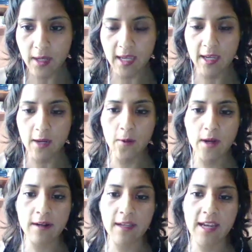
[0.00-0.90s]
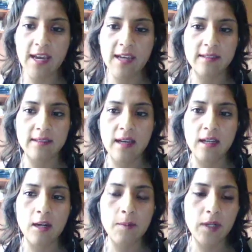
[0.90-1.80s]
we organized
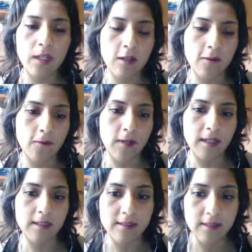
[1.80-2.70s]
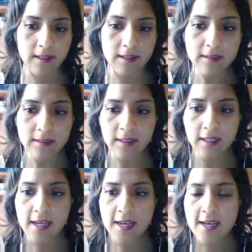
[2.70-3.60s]
a couple of Rails girls.
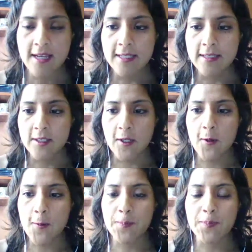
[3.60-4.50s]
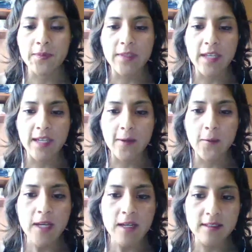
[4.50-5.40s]
So
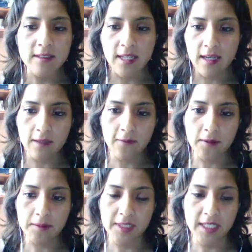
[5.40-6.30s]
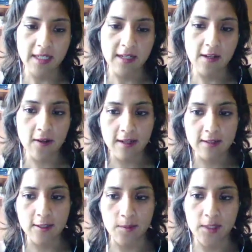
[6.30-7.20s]
we got the help from the
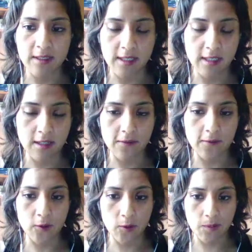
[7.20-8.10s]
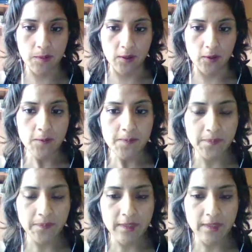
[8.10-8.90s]
local community of Rural Peru.